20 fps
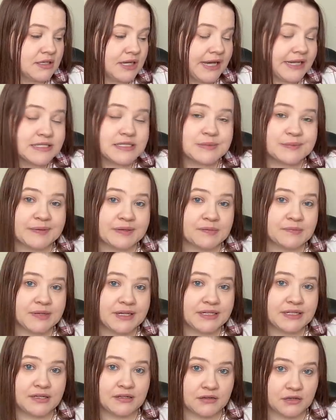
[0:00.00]
I spent
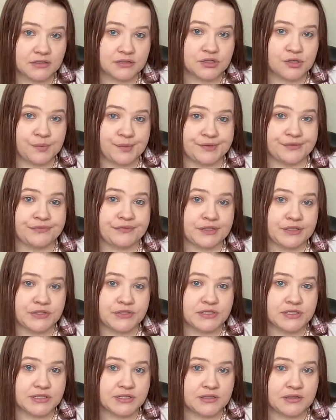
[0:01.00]
mine on October
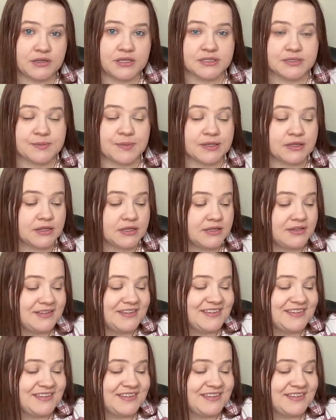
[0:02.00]
1st this month